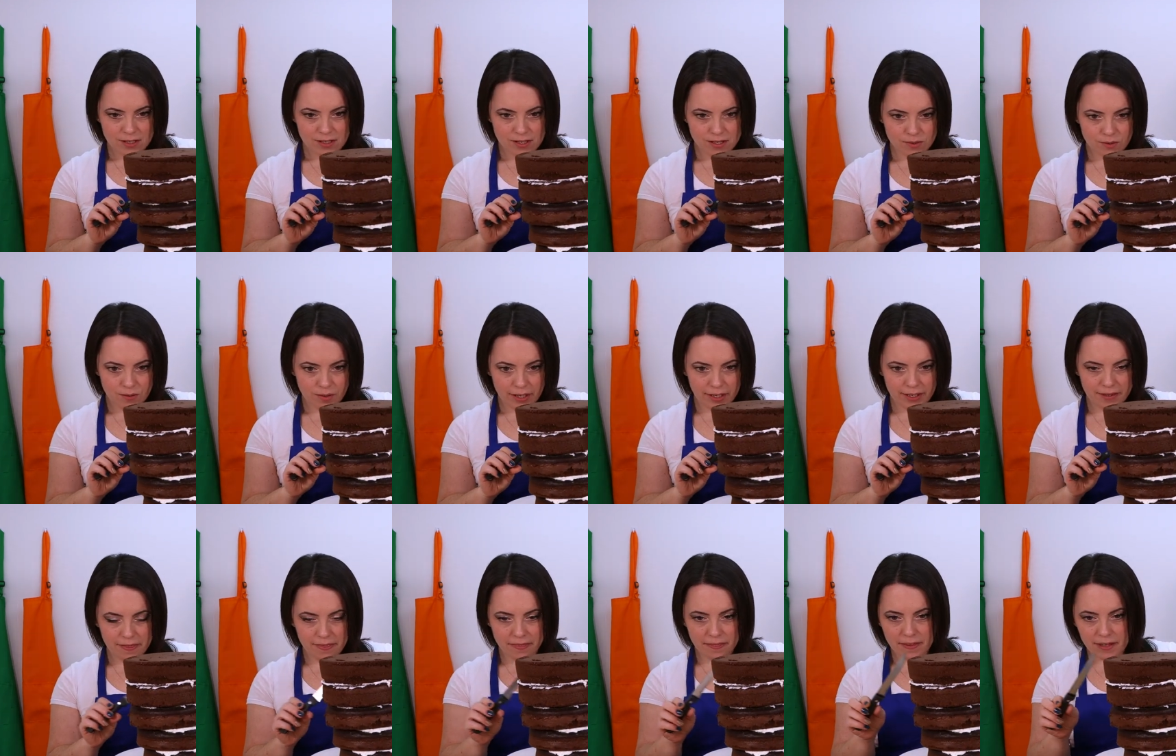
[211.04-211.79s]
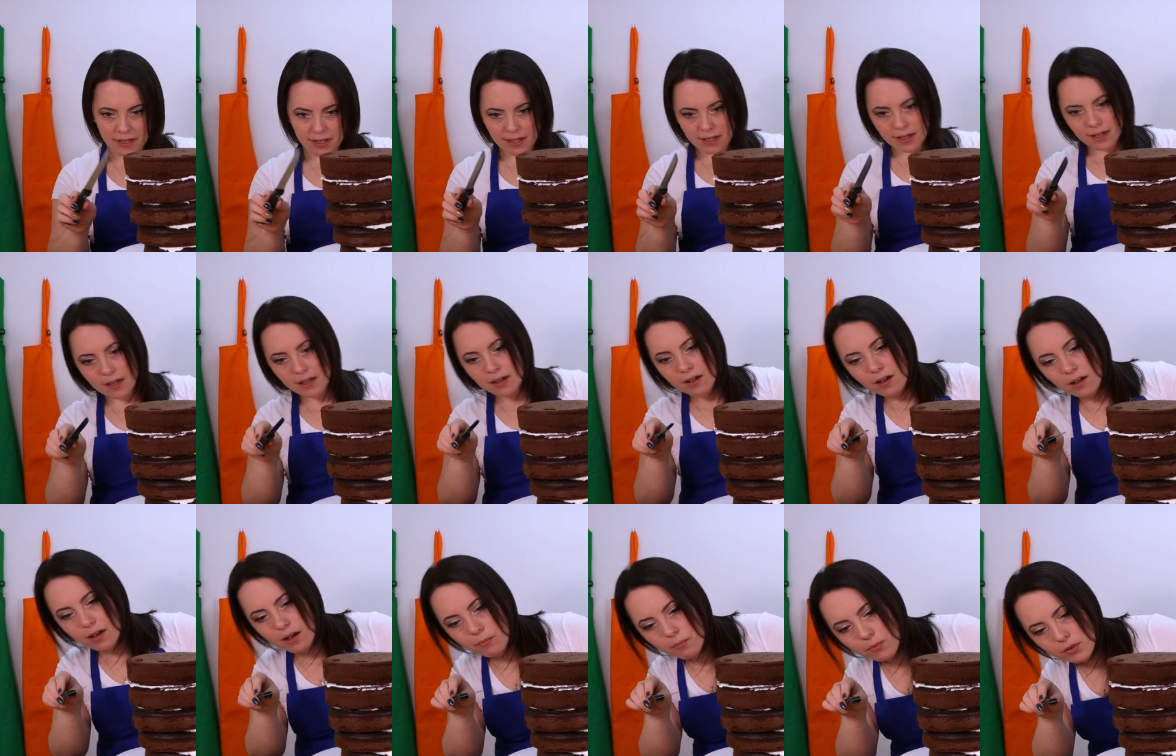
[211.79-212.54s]
So I think
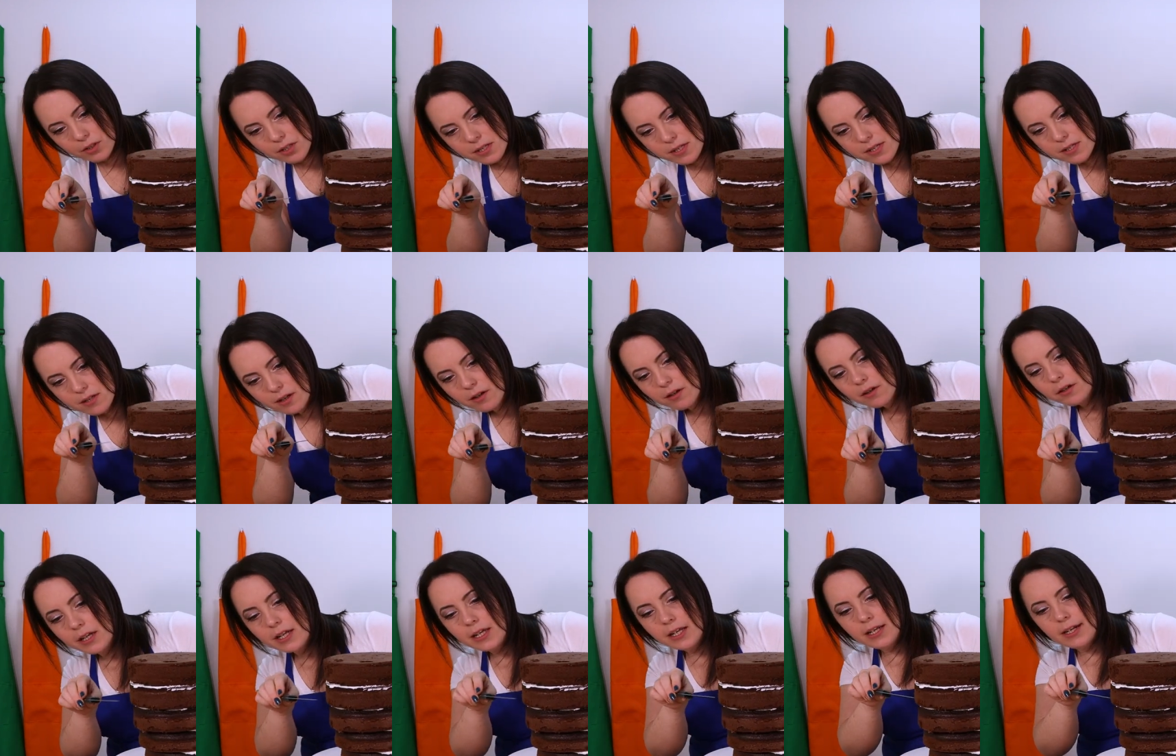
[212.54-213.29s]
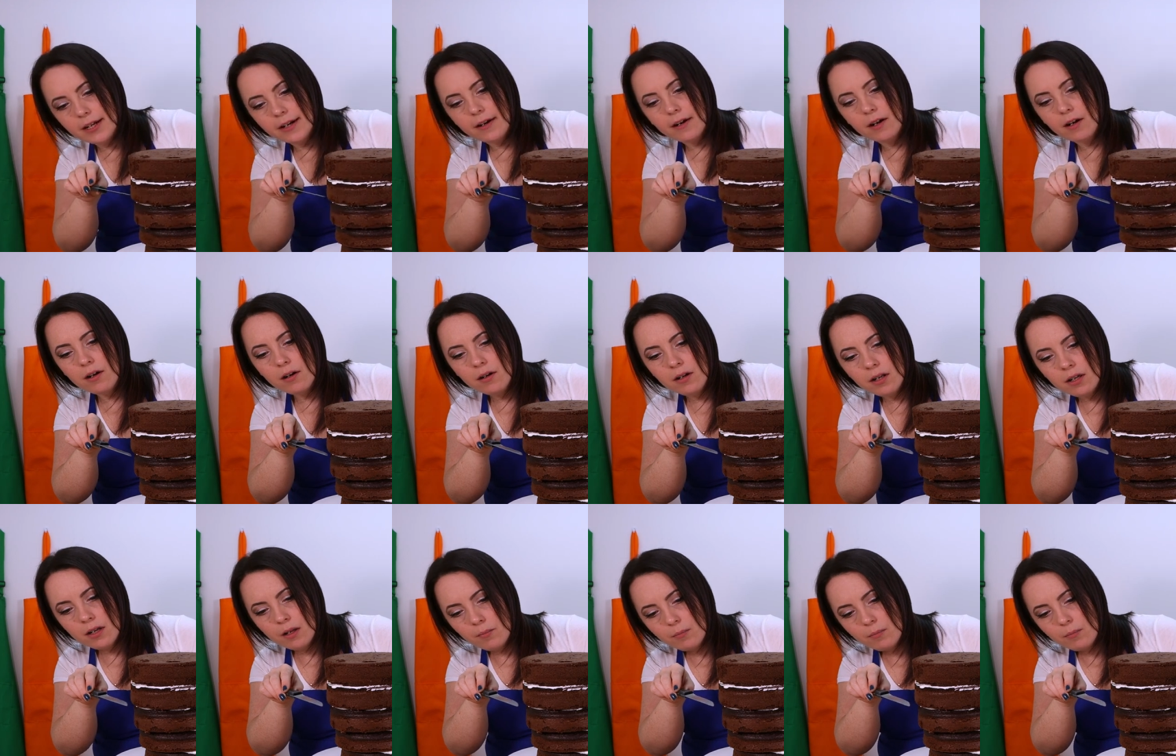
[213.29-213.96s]
I'm going to start here